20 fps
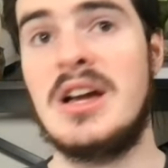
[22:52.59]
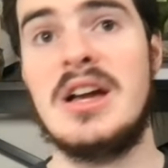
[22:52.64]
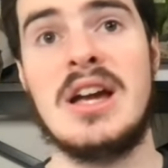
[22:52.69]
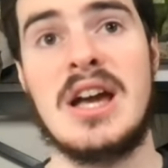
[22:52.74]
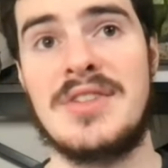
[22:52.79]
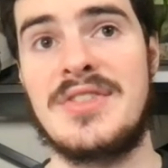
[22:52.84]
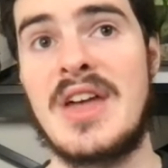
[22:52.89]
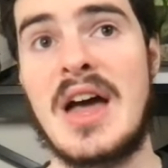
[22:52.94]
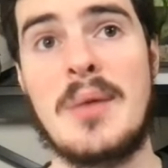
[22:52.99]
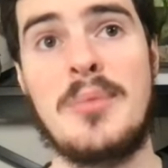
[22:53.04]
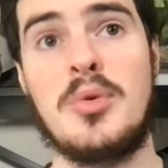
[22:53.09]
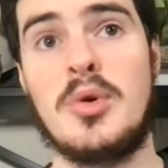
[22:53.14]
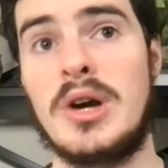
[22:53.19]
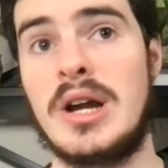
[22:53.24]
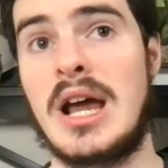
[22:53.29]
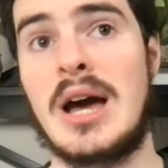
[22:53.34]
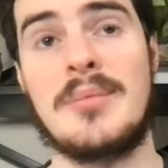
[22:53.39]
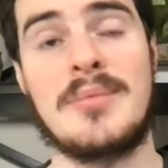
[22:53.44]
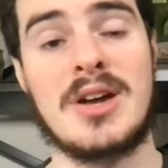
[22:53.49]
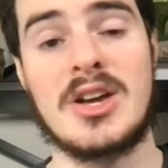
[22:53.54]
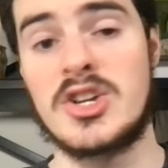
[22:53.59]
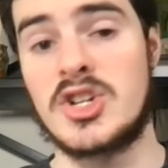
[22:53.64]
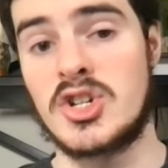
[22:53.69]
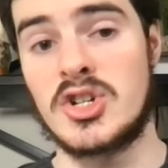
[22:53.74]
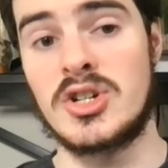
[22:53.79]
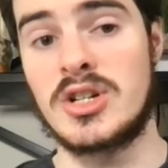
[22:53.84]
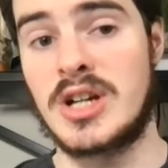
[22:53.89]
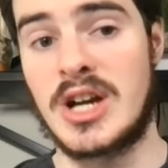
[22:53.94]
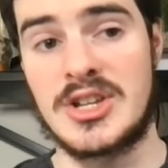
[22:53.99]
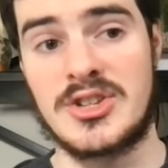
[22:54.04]
At that point, I'm not
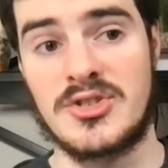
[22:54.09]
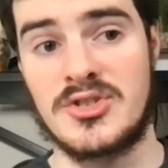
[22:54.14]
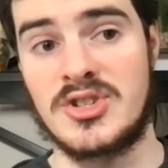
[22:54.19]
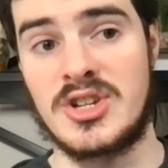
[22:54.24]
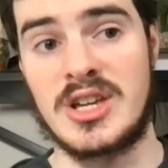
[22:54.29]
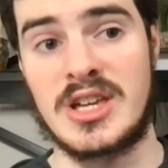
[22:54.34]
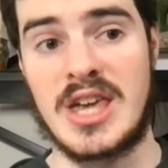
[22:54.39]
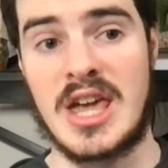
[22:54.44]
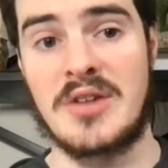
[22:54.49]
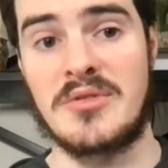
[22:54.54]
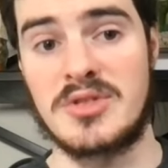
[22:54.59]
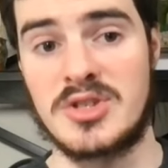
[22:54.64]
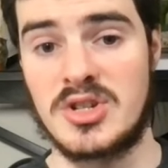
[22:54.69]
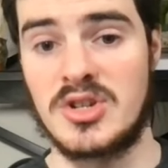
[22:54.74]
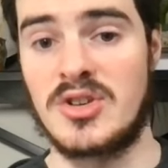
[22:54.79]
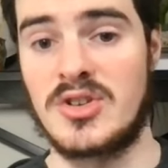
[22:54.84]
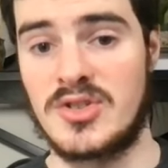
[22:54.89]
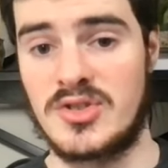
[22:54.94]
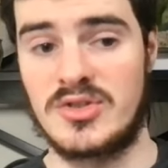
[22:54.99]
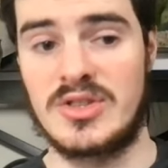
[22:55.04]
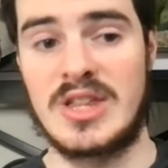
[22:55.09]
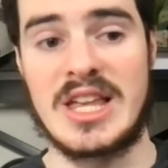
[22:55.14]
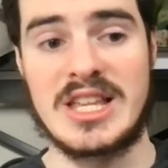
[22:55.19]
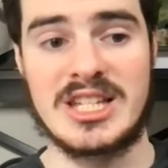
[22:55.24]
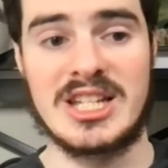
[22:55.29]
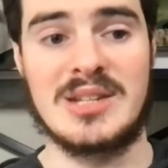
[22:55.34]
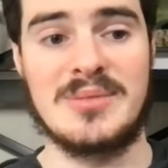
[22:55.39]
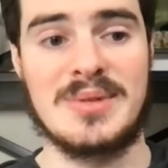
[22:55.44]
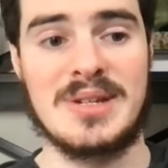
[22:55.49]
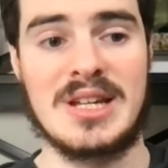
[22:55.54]
sure Gus or JK returns. So that's
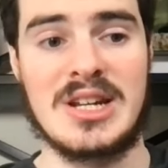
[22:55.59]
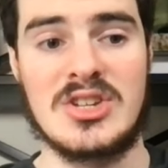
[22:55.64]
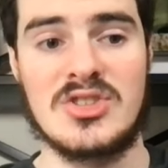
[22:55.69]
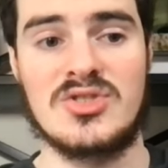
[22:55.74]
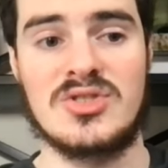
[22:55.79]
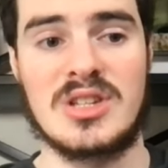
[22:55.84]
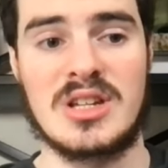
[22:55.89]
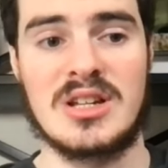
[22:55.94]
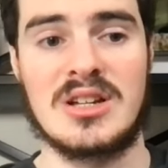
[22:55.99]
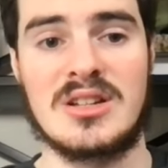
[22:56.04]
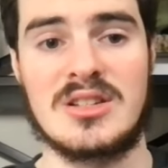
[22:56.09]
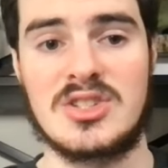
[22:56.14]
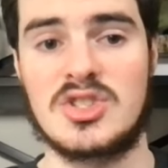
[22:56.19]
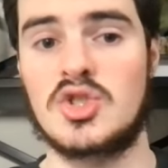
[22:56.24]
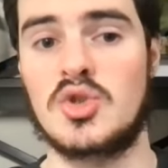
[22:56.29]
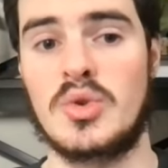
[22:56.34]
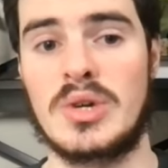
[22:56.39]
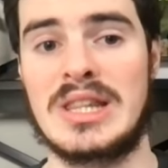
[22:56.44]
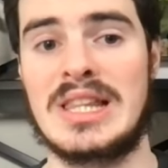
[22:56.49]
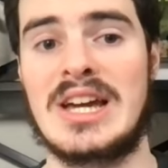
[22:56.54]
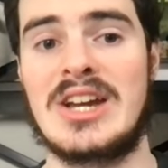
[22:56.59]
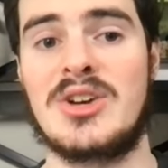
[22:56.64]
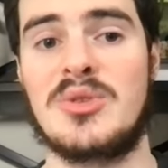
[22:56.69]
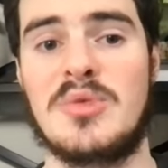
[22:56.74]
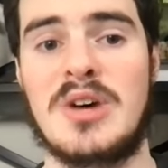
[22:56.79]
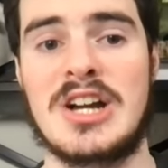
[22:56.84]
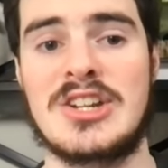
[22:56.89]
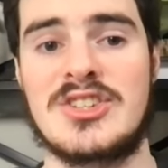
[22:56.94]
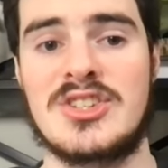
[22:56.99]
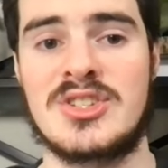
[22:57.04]
going to be an interesting storyline to
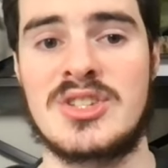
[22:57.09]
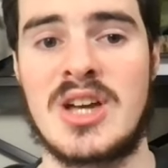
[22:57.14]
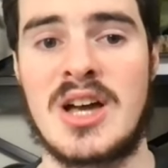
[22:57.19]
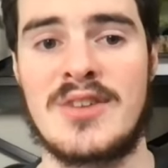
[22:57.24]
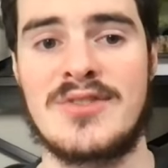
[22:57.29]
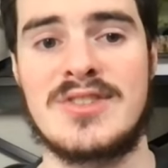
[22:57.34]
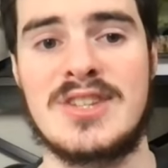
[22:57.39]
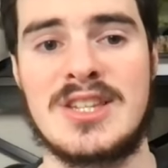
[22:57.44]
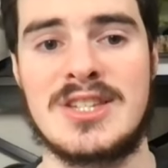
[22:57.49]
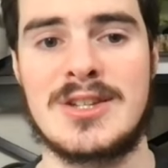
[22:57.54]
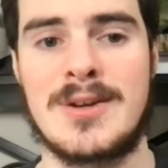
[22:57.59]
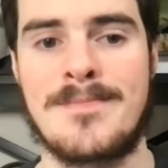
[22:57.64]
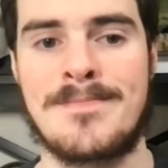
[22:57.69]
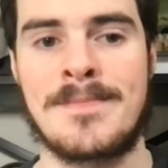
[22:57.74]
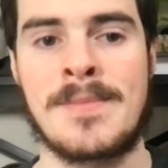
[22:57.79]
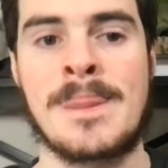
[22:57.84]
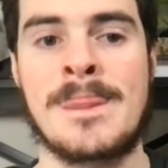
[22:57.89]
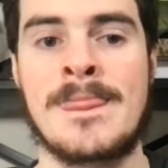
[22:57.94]
watch this offseason.